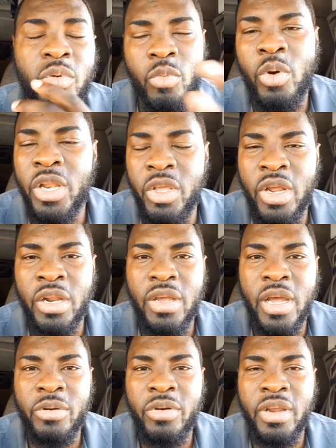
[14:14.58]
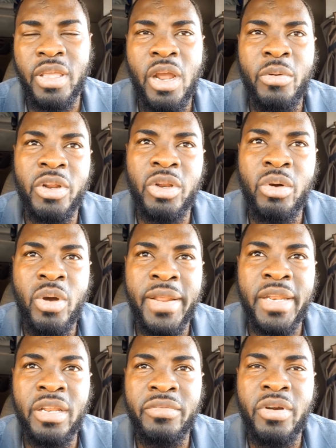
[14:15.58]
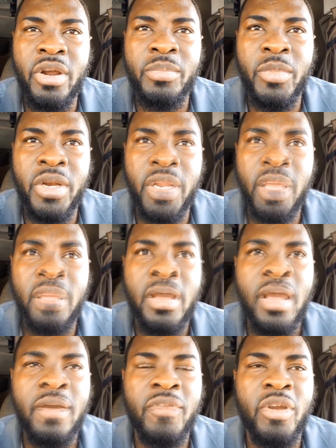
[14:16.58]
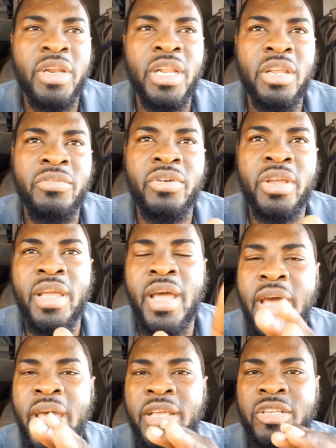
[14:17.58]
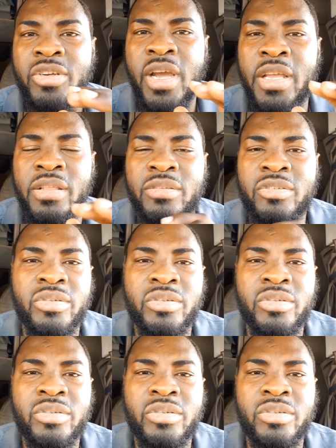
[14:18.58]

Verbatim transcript: well you, you already know i deliver on monday after a delivery i tried